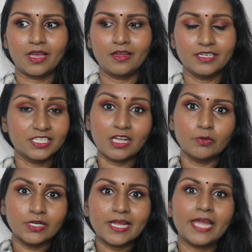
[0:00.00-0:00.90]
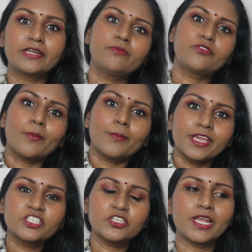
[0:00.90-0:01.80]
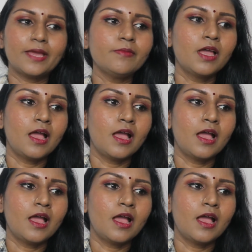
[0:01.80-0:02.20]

discounted item from H&M